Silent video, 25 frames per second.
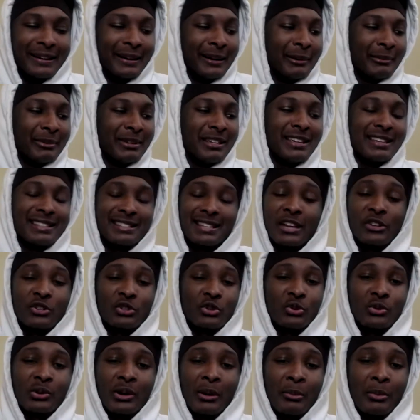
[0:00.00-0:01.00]
He is a
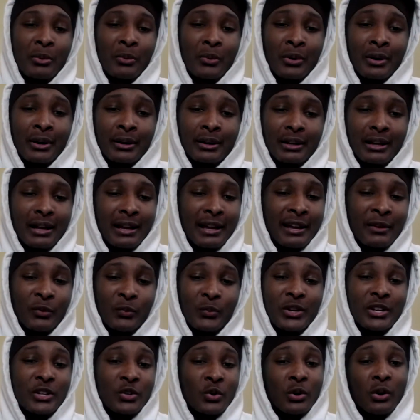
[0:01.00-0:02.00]
true number one, and
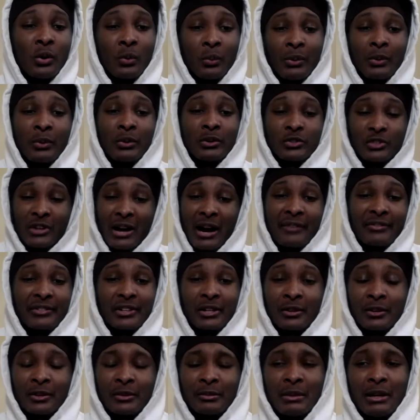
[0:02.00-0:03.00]
we knew it when we
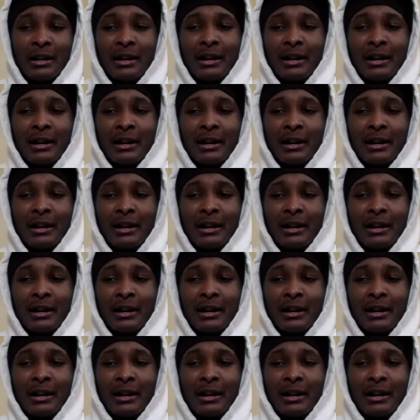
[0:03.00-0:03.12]
drafted him.